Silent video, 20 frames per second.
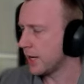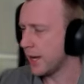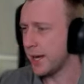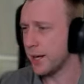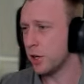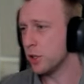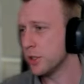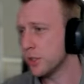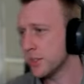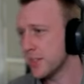
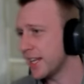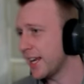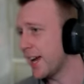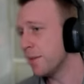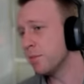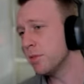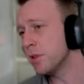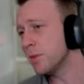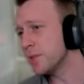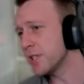And honestly,
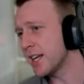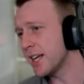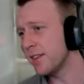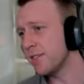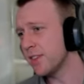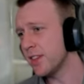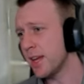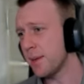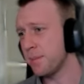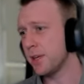emblems aren't
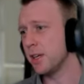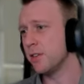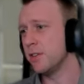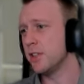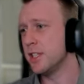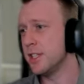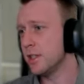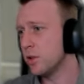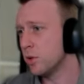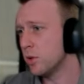even that big of a
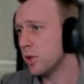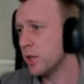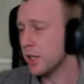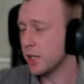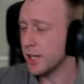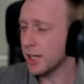deal.